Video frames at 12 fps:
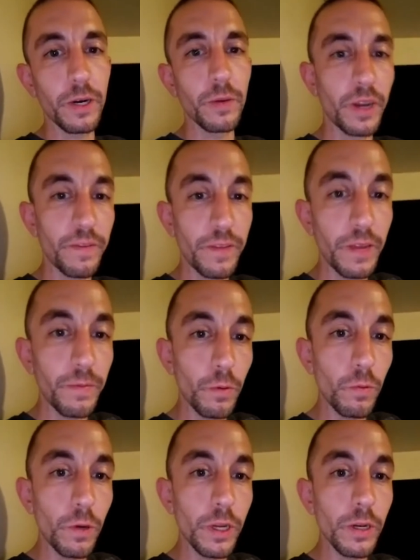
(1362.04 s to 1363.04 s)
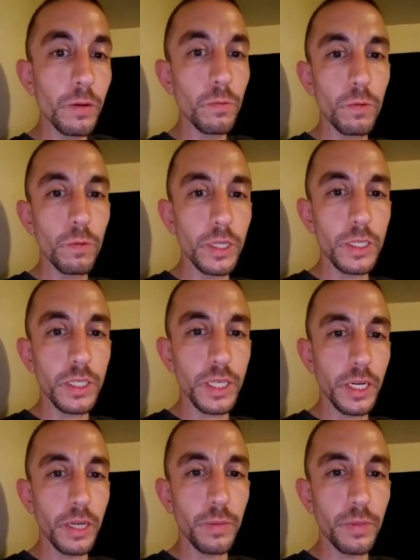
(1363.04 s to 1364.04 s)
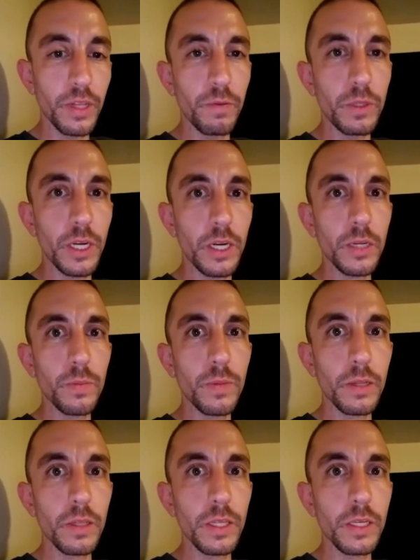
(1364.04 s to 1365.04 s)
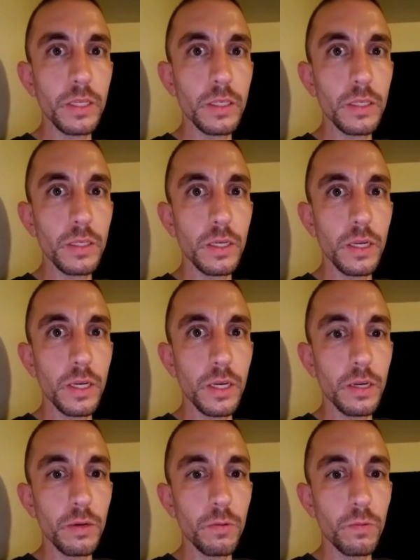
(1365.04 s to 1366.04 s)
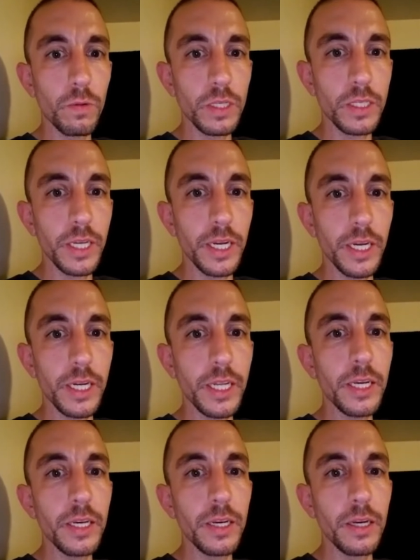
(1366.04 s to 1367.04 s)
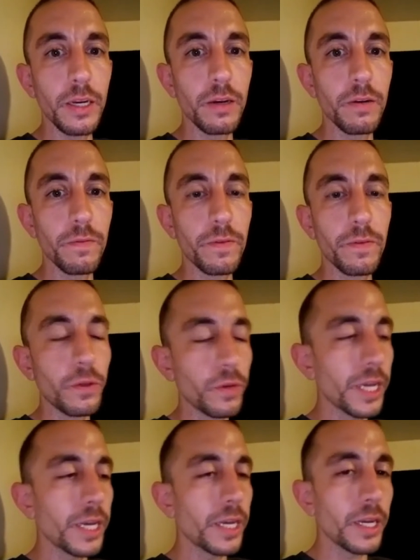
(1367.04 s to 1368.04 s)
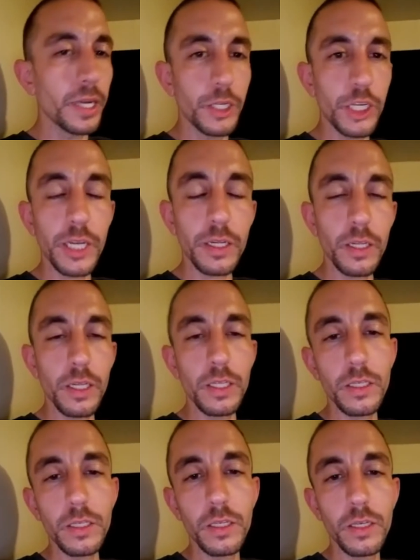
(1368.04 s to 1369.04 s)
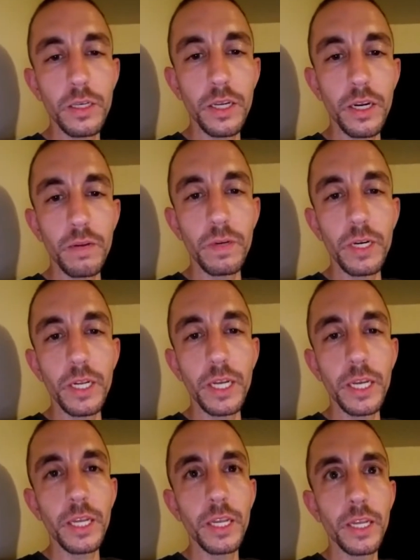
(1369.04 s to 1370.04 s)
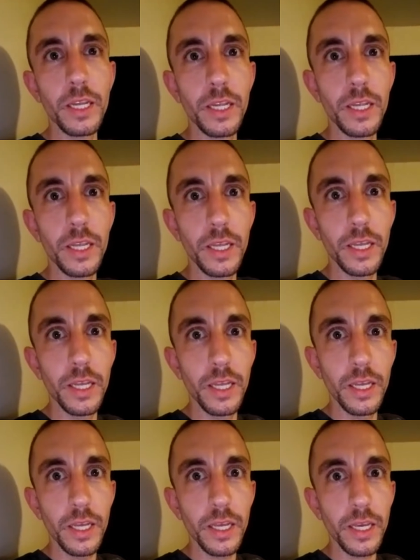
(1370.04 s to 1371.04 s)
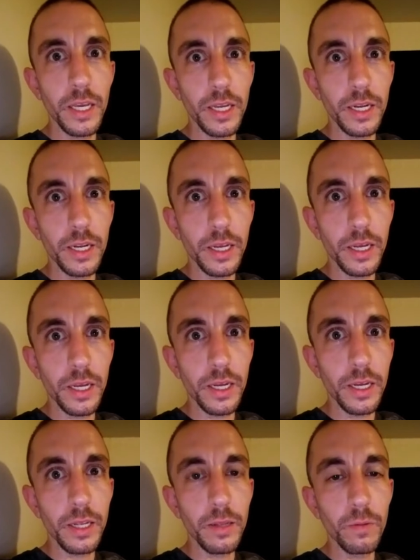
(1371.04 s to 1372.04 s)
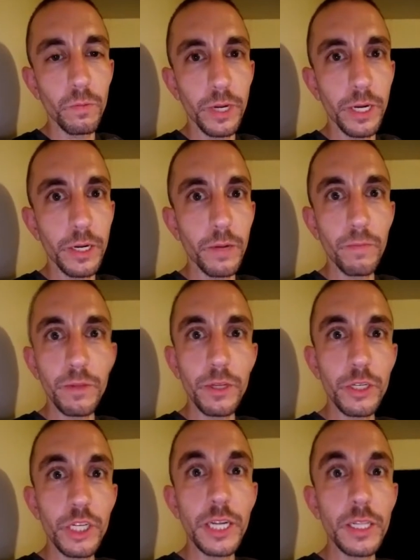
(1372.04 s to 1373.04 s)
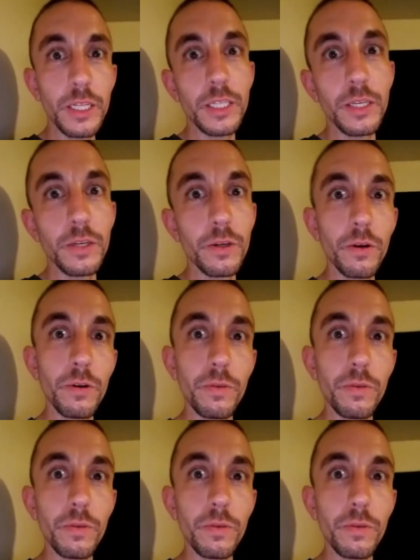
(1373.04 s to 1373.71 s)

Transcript: favorite one was, and I believe we talked about this, was the idea of you get a checklist every day, and when you're done with your checklist, you can go home.